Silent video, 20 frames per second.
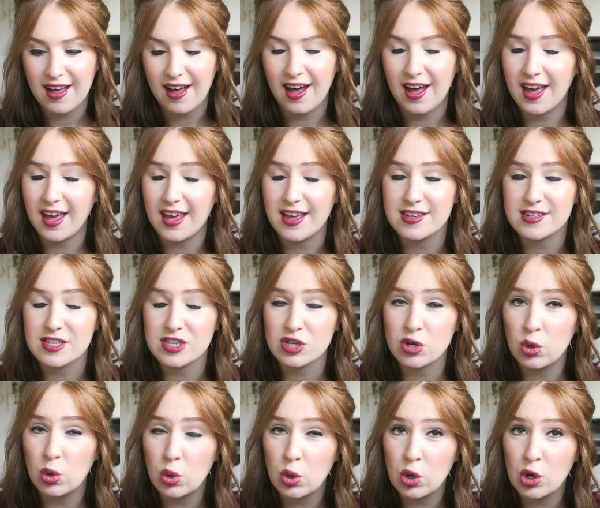I
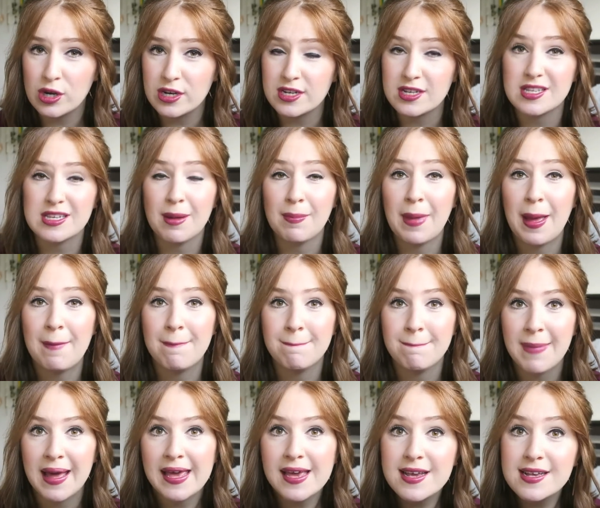scored some
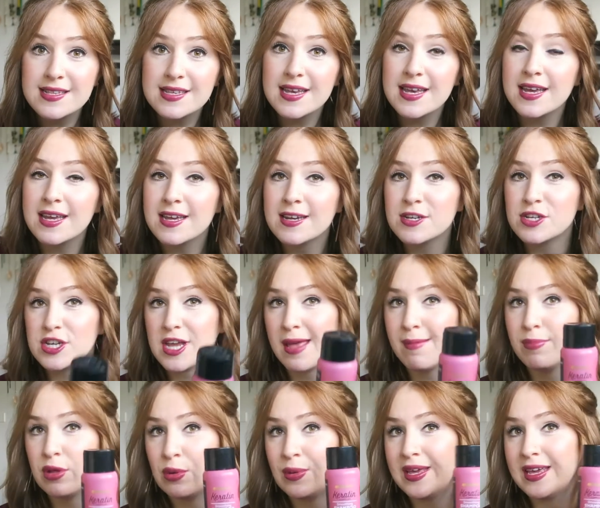amazing
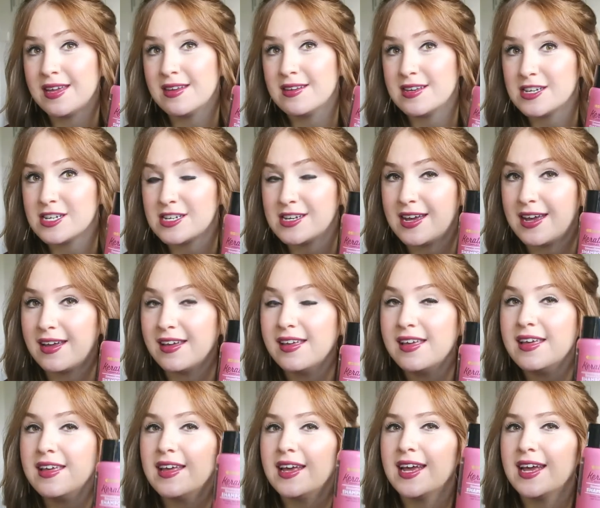shampoo and conditioner.